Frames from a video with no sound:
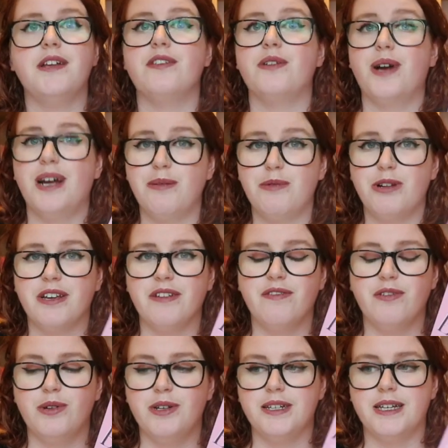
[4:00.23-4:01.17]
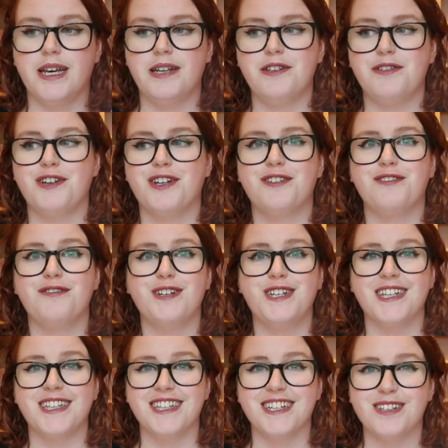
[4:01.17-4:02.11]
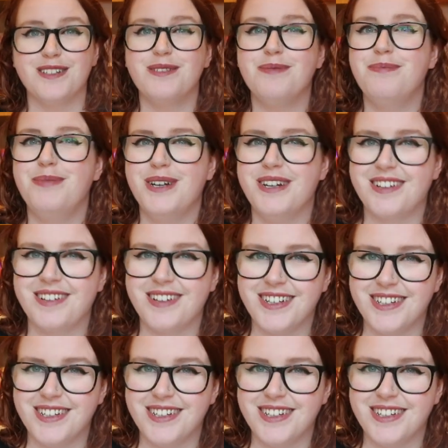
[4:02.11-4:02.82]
so I am looking forward to getting around to reading this because I